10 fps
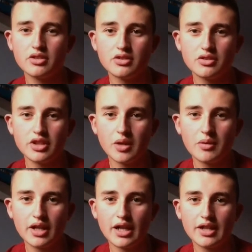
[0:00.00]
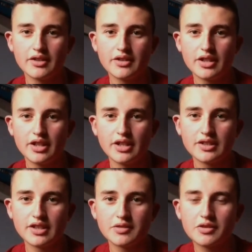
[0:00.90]
Noah and her
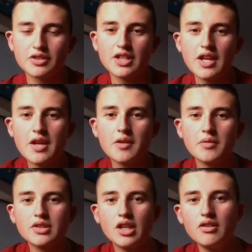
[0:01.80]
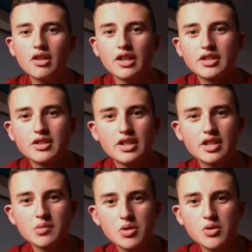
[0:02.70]
did, because it was kind of like in
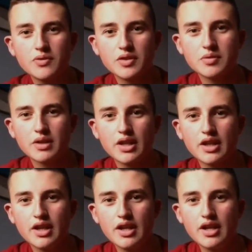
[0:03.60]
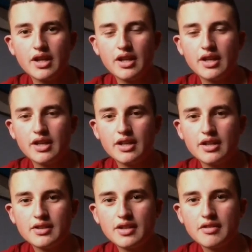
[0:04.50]
the movies where
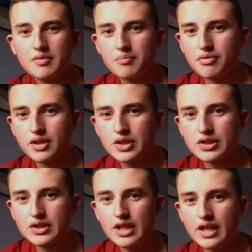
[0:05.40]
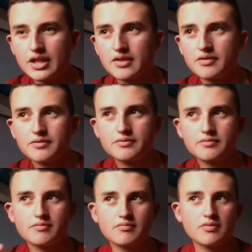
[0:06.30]
they're in prison and they're
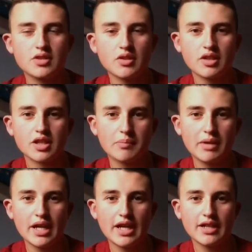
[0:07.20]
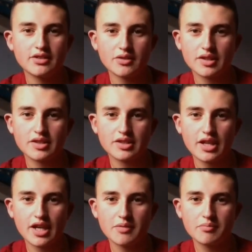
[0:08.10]
doing like a plan to
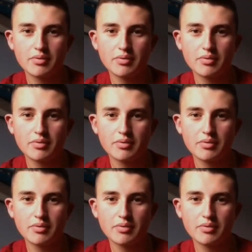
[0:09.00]
escape,